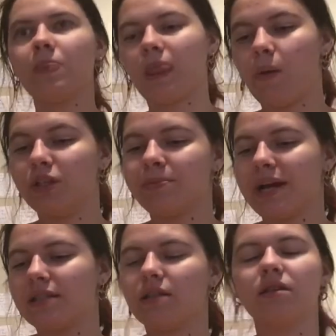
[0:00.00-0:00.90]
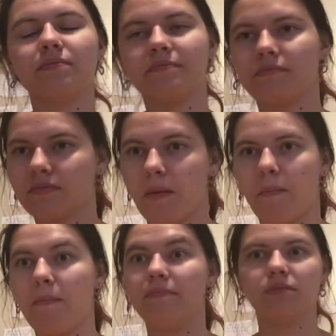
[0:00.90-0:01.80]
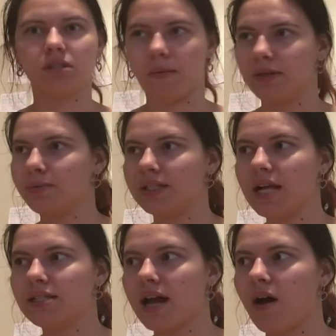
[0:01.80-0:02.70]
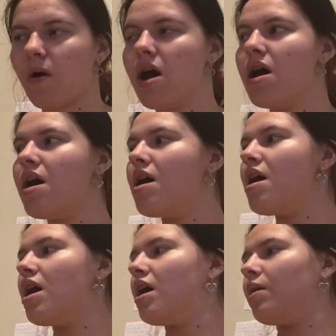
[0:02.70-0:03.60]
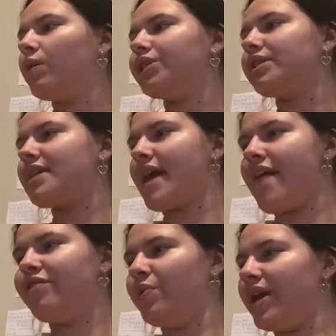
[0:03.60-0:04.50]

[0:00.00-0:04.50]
which makes so much more sense now. Which is like everyone.